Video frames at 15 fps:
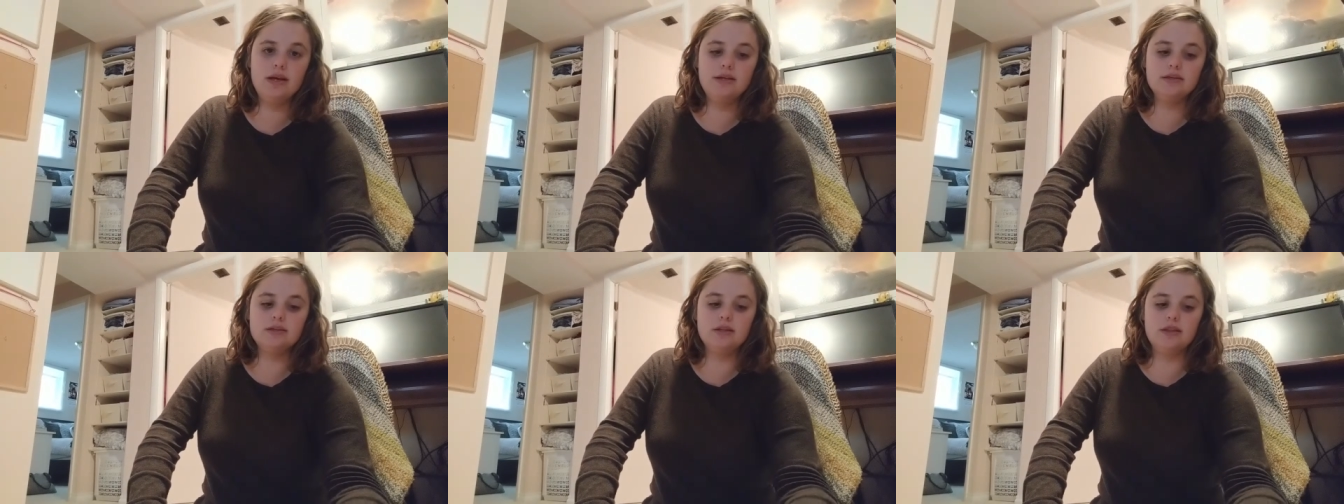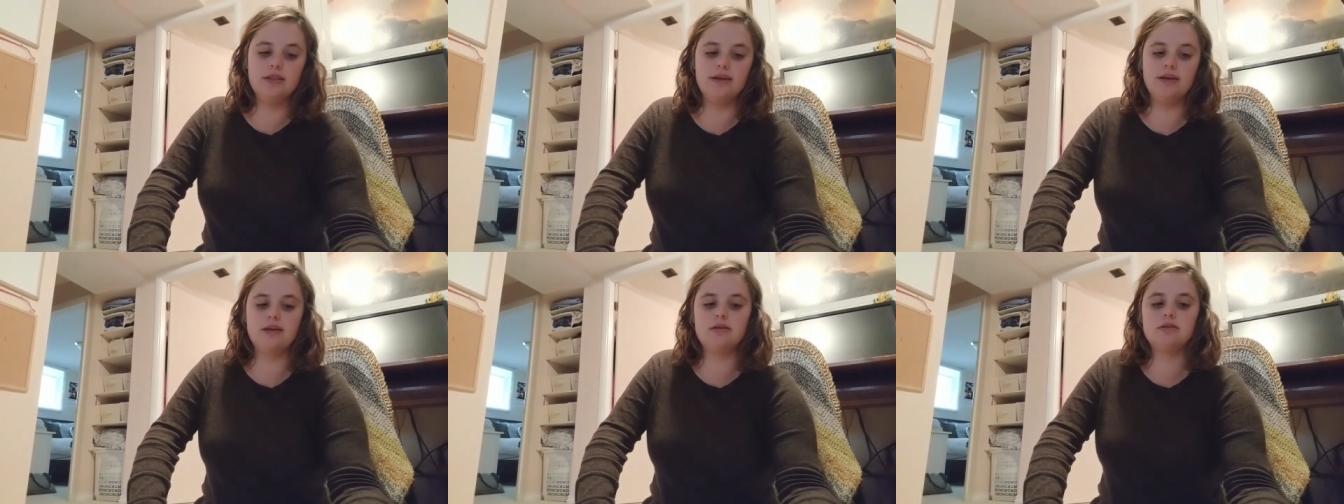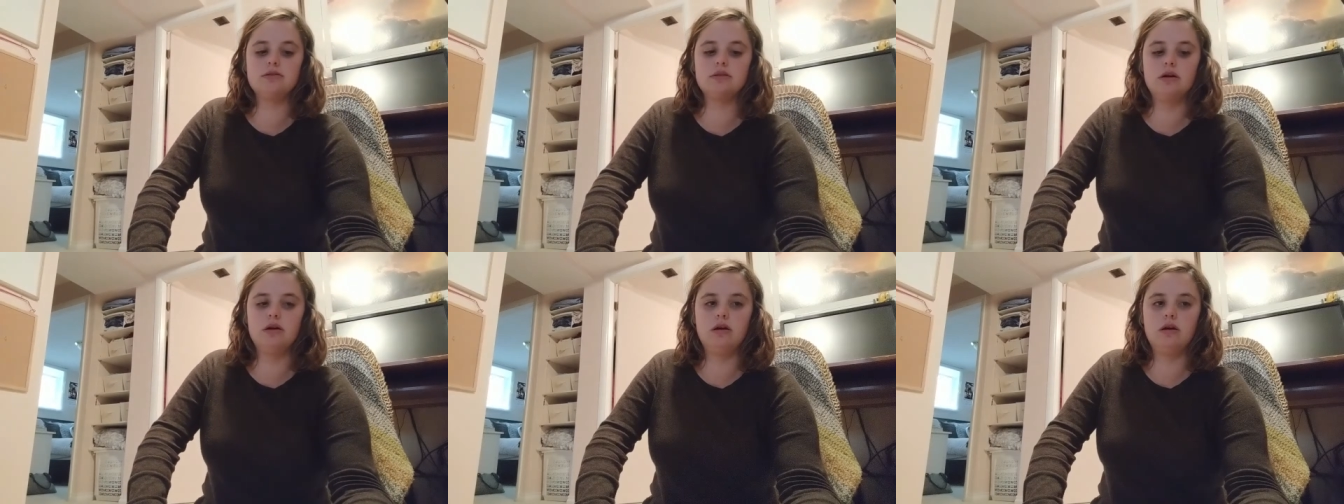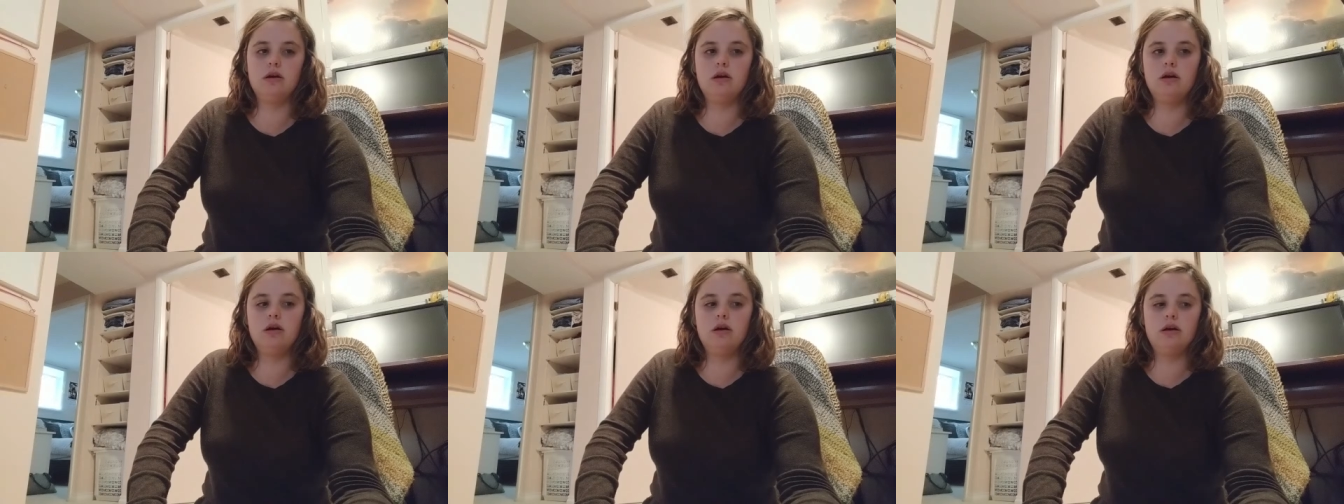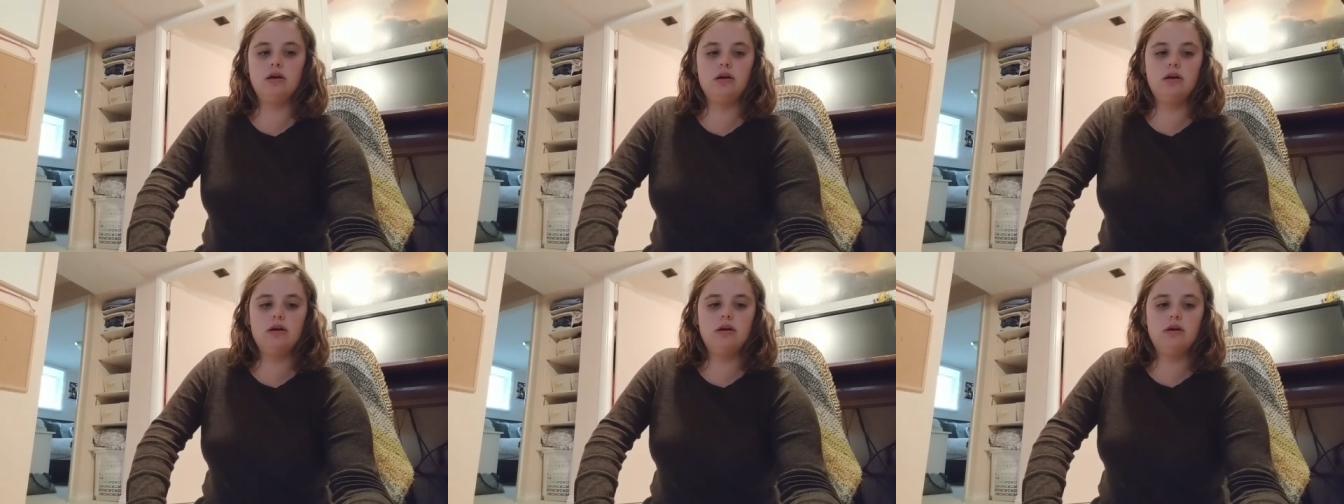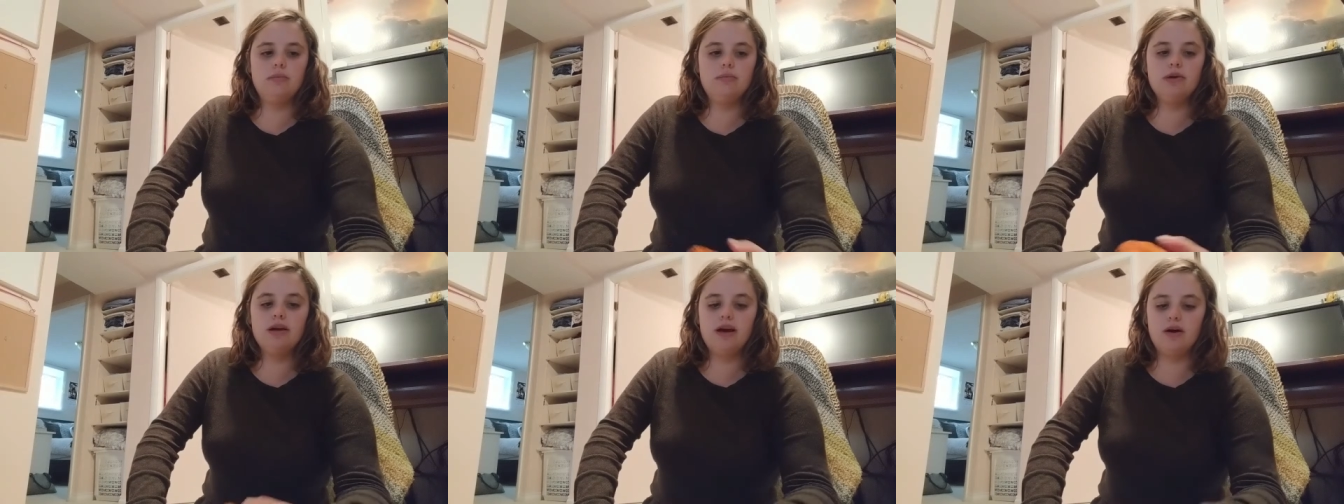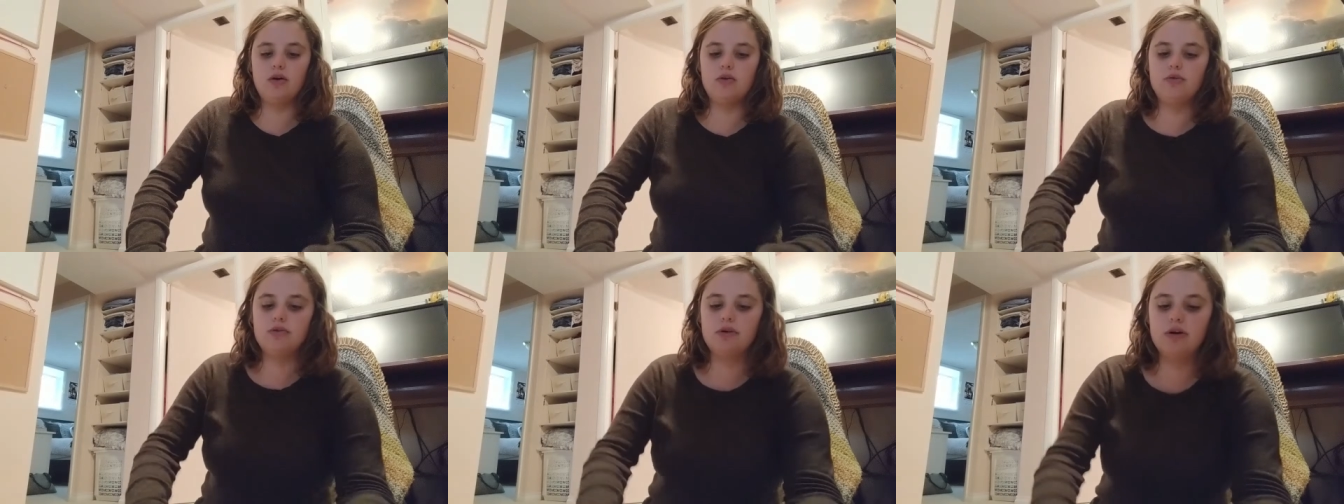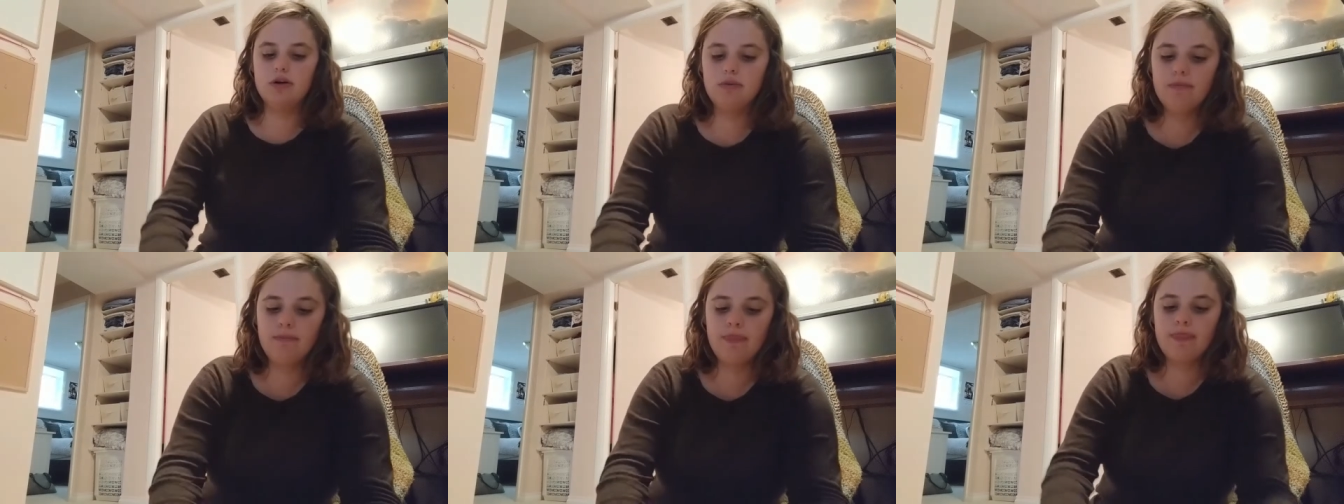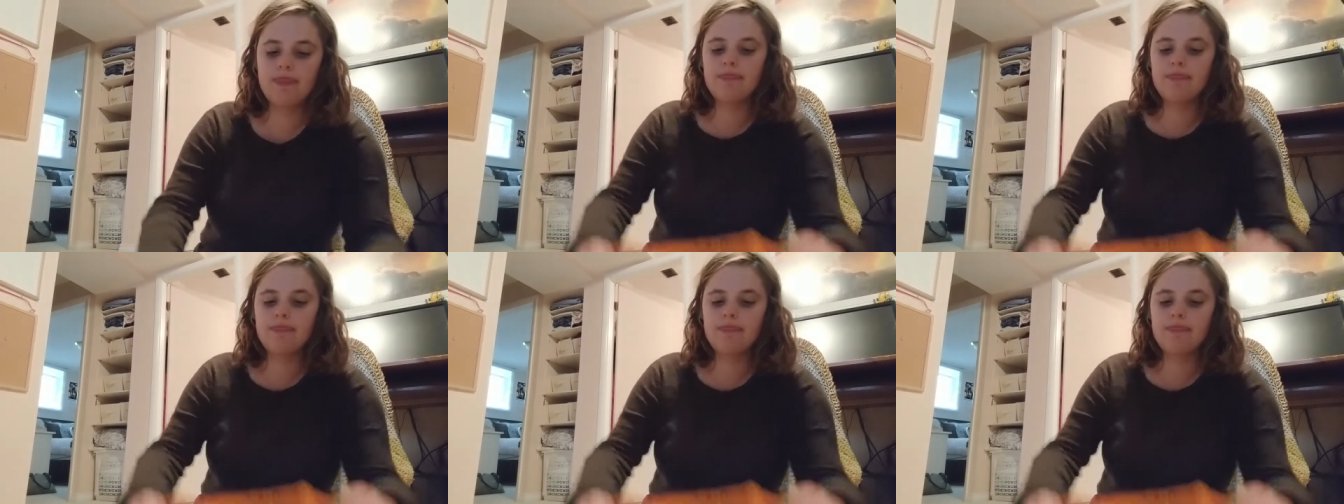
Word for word: into things. But yeah, overall,